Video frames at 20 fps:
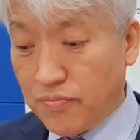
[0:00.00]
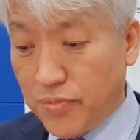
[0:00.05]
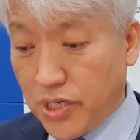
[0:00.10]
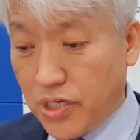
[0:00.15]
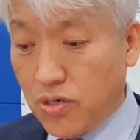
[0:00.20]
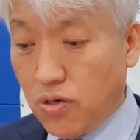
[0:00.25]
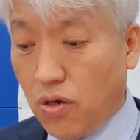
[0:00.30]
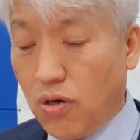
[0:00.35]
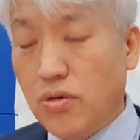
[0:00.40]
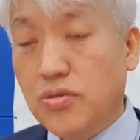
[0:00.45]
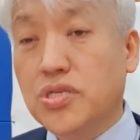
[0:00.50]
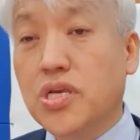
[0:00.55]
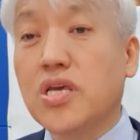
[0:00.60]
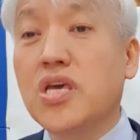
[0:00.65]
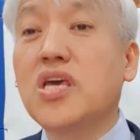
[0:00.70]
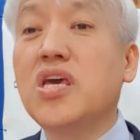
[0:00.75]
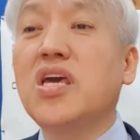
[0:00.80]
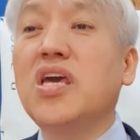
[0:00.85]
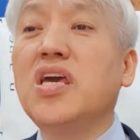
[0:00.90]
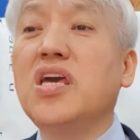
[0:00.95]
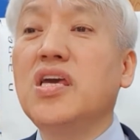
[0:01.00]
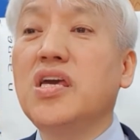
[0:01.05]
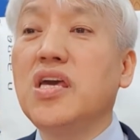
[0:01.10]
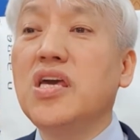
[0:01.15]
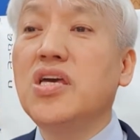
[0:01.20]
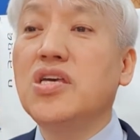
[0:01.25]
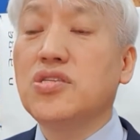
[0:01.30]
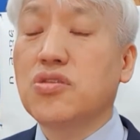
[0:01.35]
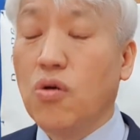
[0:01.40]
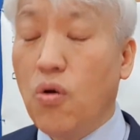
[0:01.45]
because He
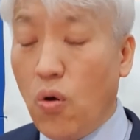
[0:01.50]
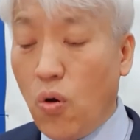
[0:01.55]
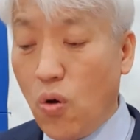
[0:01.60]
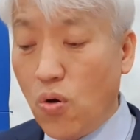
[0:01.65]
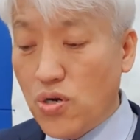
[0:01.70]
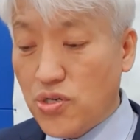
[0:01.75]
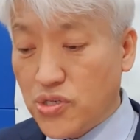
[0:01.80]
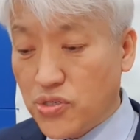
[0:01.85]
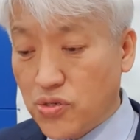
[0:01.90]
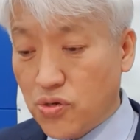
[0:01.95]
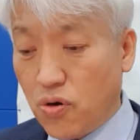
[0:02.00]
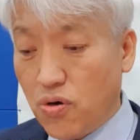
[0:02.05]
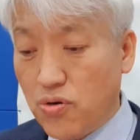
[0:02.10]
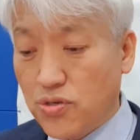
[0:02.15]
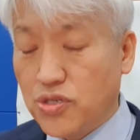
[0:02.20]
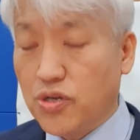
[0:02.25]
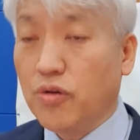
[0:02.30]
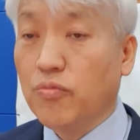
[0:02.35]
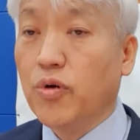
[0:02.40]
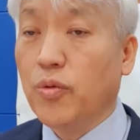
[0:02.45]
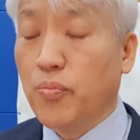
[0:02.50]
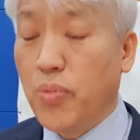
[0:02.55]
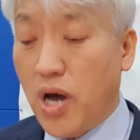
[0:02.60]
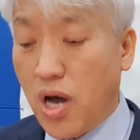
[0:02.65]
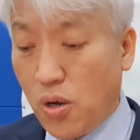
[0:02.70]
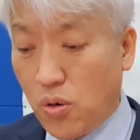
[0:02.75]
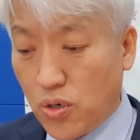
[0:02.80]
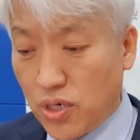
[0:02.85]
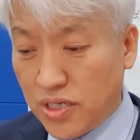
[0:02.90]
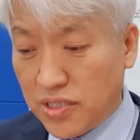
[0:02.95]
is all source of
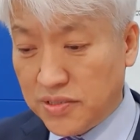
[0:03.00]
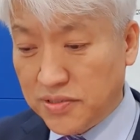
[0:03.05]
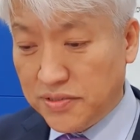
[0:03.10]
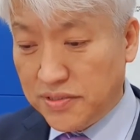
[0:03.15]
power,